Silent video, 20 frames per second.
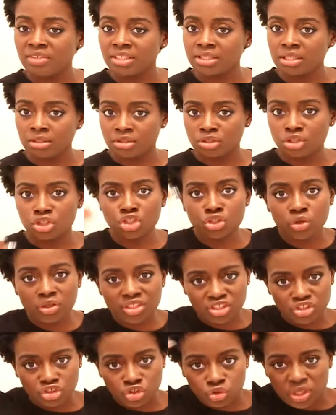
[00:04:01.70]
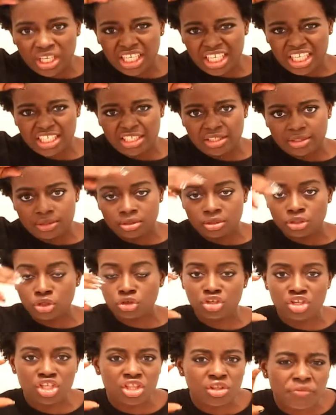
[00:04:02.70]
of like the shots are so like,
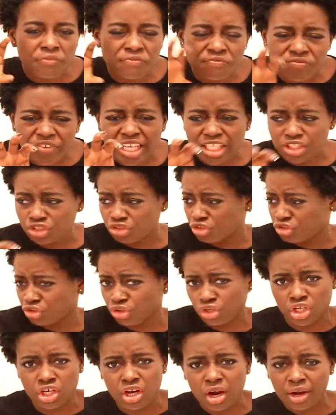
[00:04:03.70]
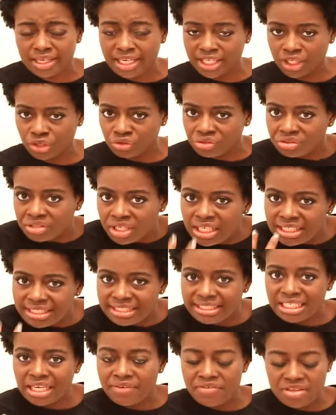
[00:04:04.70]
you're in the face, you're in the gut, like you're
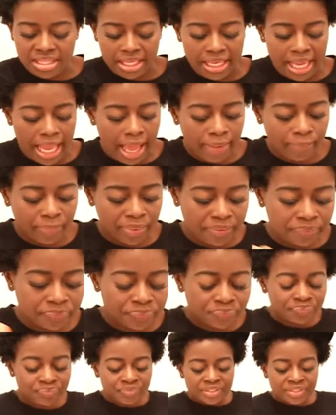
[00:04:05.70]
seeing everything happen.